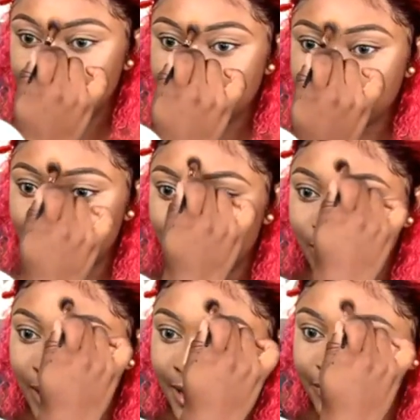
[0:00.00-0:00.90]
So
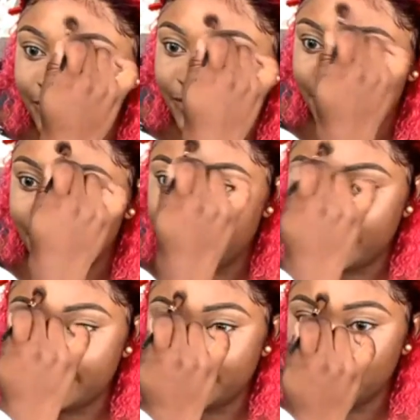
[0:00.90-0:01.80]
I am very
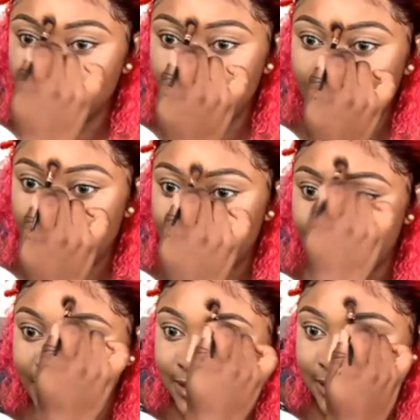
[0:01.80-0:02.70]
grateful. I
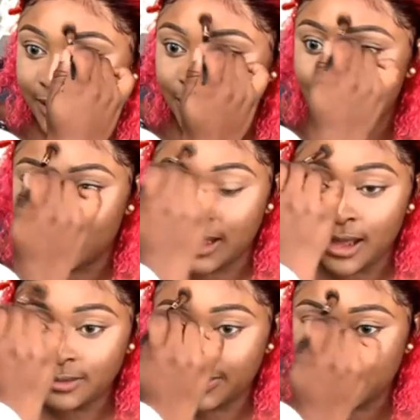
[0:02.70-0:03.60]
say thank you a
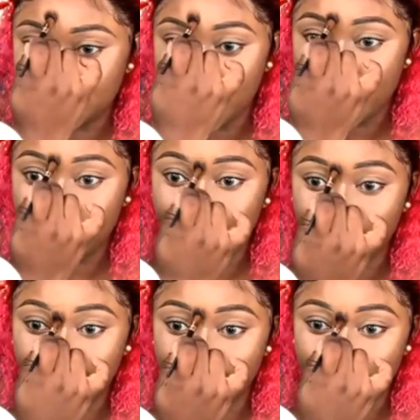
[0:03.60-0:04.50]
lot because I am
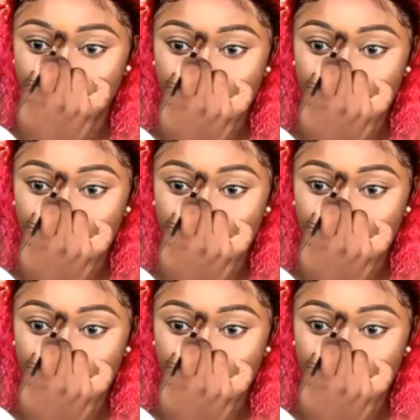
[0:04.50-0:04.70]
grateful.